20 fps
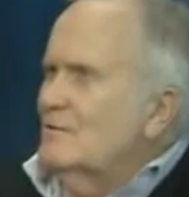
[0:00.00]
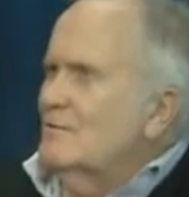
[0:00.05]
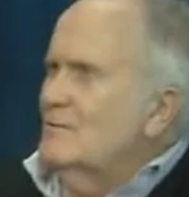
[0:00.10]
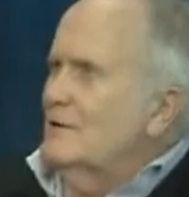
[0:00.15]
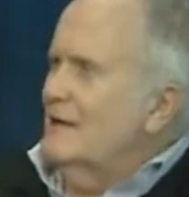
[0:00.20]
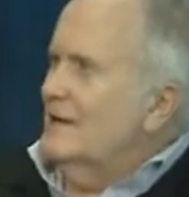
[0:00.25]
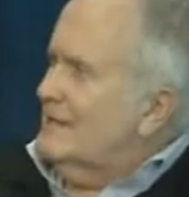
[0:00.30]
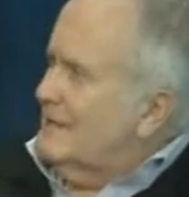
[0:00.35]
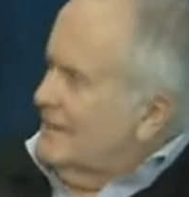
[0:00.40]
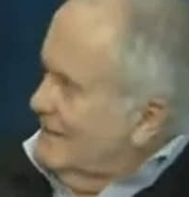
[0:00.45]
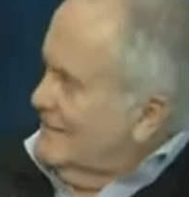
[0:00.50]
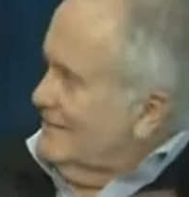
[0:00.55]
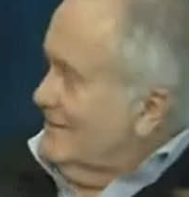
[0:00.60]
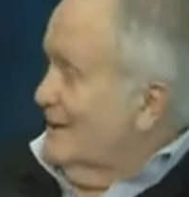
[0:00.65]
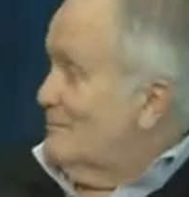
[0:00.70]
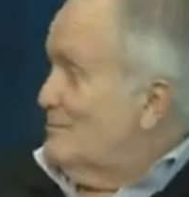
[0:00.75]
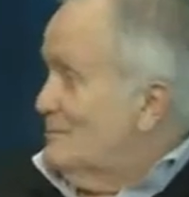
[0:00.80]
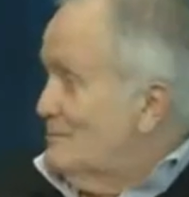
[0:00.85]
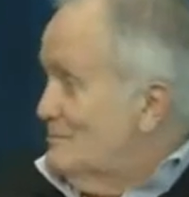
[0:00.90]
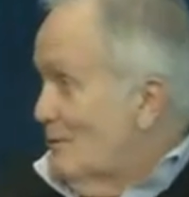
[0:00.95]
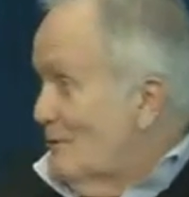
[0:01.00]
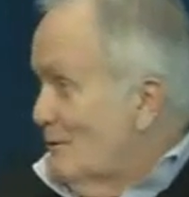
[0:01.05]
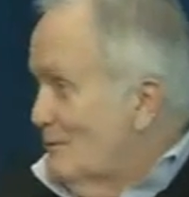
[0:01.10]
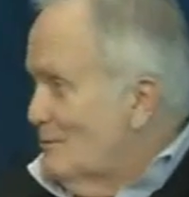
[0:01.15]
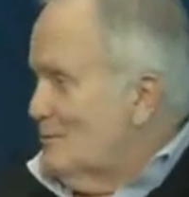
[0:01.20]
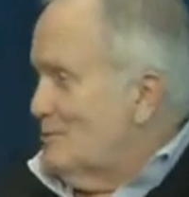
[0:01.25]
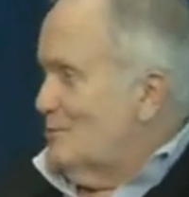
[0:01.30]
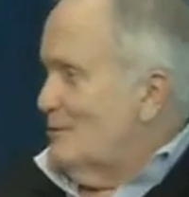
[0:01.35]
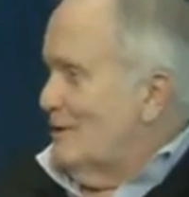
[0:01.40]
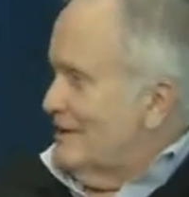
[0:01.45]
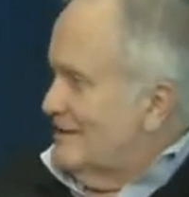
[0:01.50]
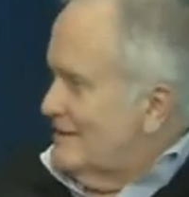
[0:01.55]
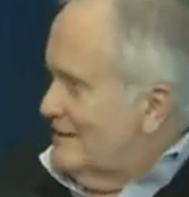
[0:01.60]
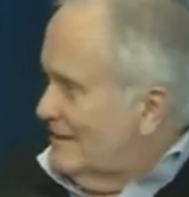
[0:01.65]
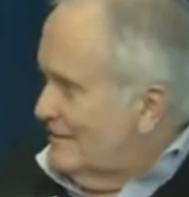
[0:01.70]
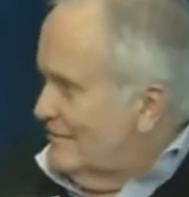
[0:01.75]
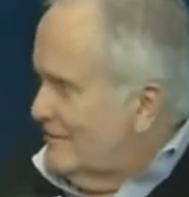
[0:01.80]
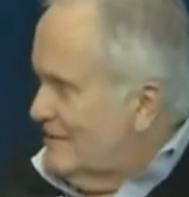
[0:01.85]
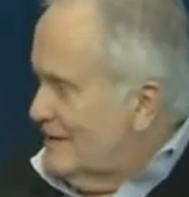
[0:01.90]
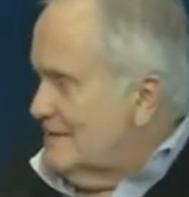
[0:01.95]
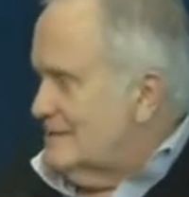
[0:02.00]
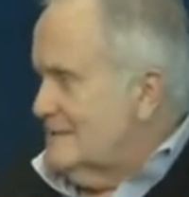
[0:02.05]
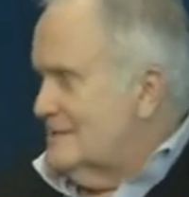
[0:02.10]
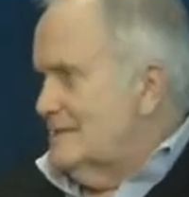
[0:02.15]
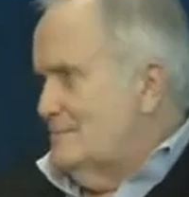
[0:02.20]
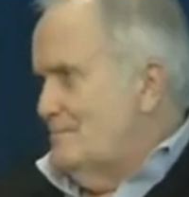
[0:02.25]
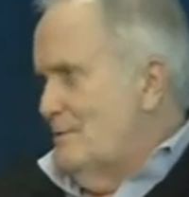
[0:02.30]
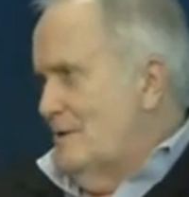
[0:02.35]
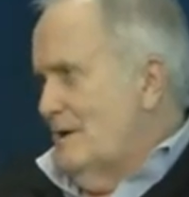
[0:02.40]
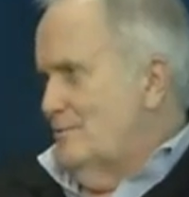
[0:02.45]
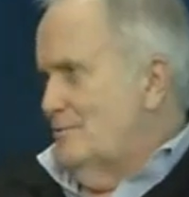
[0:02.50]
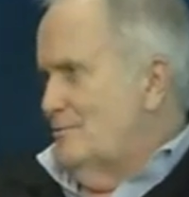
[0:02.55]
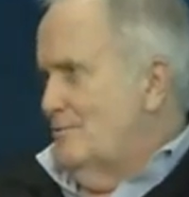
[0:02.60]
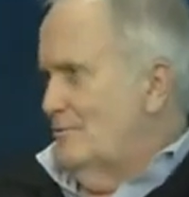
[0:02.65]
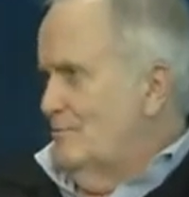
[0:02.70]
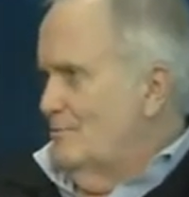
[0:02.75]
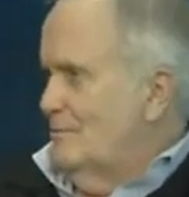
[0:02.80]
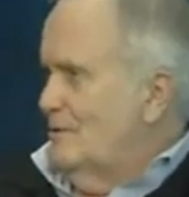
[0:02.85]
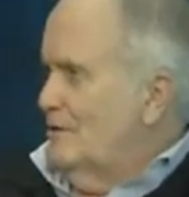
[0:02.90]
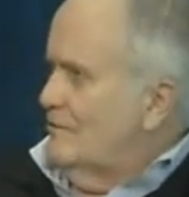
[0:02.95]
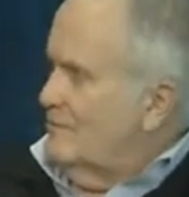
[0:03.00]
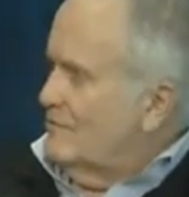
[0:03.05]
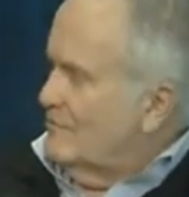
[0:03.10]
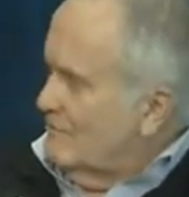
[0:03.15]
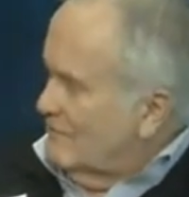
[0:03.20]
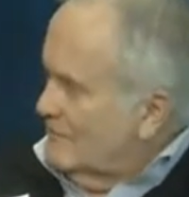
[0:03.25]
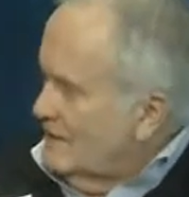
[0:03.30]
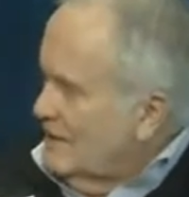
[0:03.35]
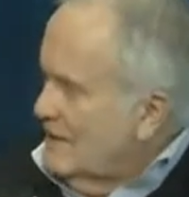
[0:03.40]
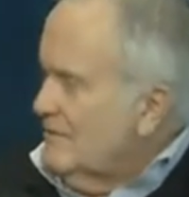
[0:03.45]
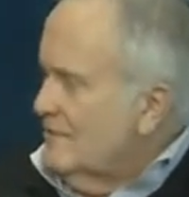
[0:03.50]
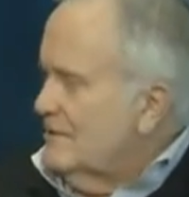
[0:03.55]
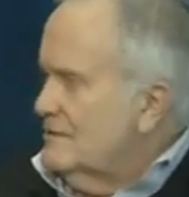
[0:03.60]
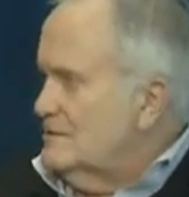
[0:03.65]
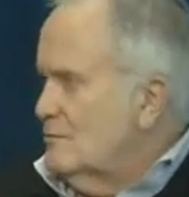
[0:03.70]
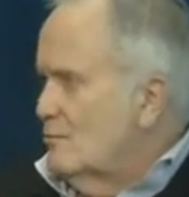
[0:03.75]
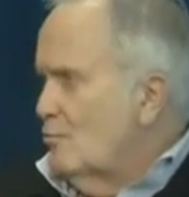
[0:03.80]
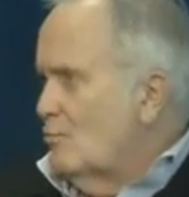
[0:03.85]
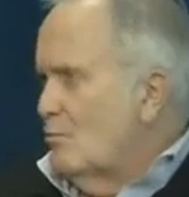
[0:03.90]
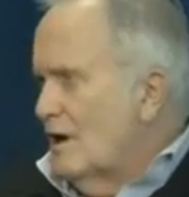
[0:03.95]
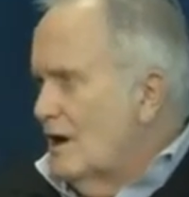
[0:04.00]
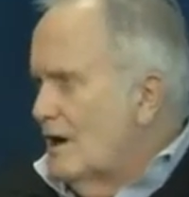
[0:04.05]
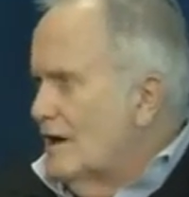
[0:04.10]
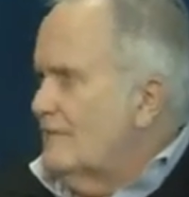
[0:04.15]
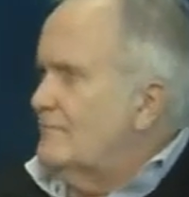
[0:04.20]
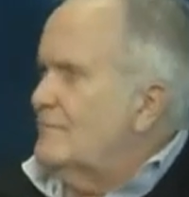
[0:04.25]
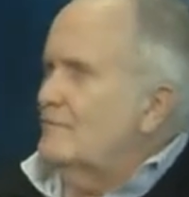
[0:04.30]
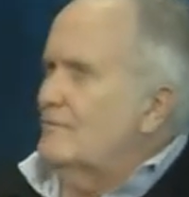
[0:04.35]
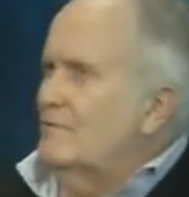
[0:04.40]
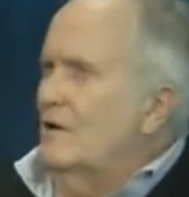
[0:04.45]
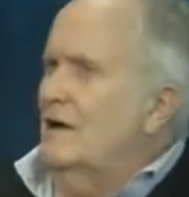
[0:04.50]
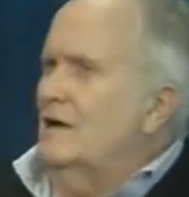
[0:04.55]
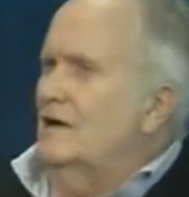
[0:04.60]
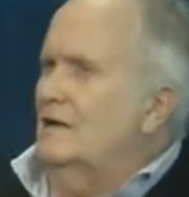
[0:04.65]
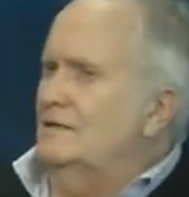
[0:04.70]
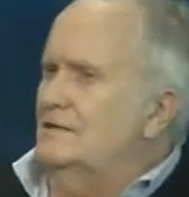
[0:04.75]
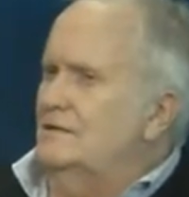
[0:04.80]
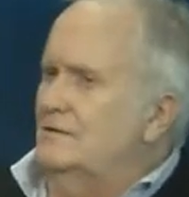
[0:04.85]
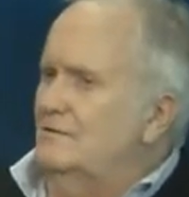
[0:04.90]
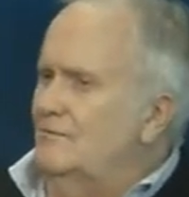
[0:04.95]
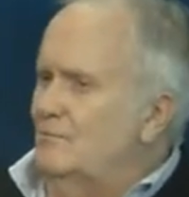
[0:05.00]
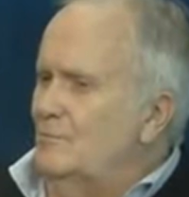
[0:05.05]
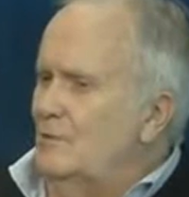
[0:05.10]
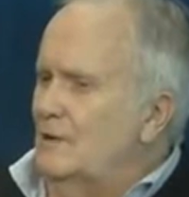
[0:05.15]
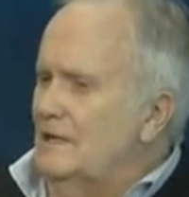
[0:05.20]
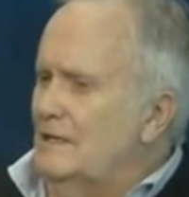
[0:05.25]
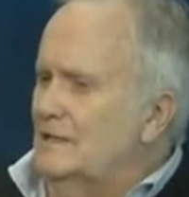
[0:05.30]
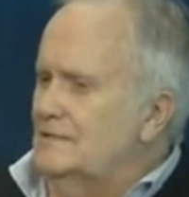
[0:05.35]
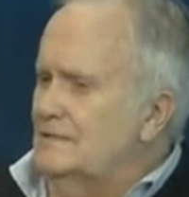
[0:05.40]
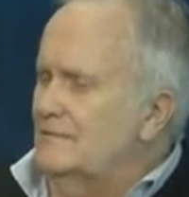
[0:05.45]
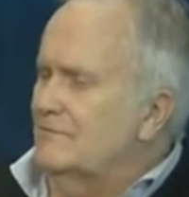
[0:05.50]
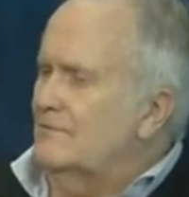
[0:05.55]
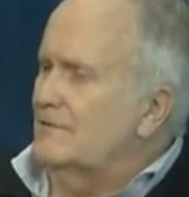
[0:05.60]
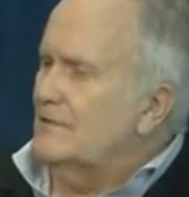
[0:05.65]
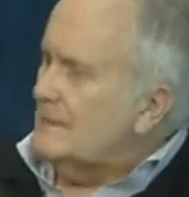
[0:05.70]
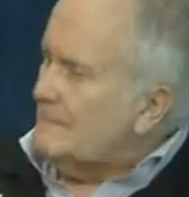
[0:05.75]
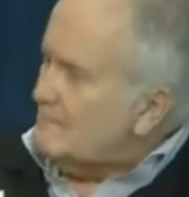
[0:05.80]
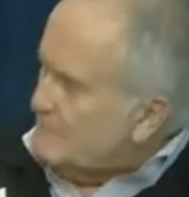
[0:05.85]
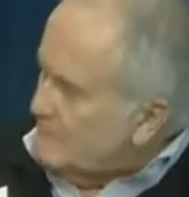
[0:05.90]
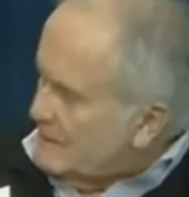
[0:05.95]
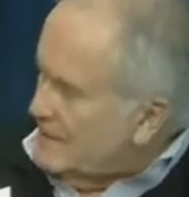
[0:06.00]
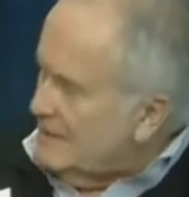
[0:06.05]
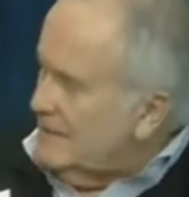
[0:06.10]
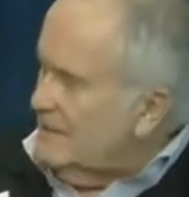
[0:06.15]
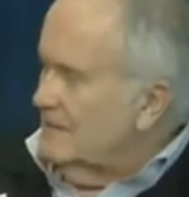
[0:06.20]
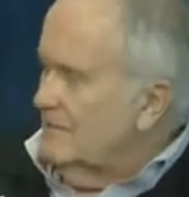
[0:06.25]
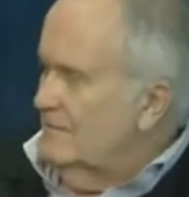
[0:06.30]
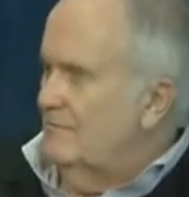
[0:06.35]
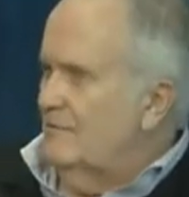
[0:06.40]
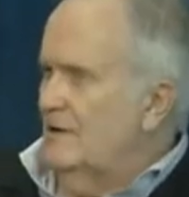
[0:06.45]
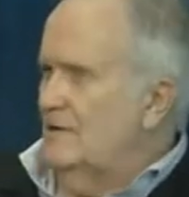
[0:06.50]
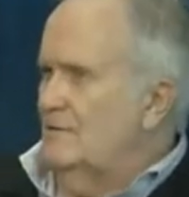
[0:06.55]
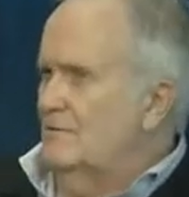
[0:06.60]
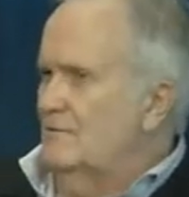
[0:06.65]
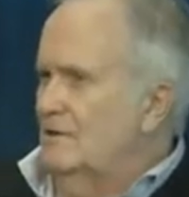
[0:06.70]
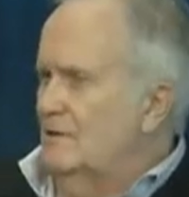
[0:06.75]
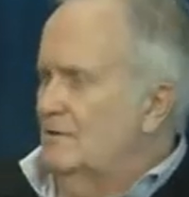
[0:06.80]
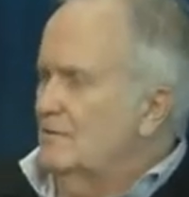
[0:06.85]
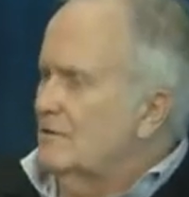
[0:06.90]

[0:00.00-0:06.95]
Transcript: So yeah. again, like with poetry, I think of it as a spectrum. You know, there are, there's a wide variety of ways of being a veteran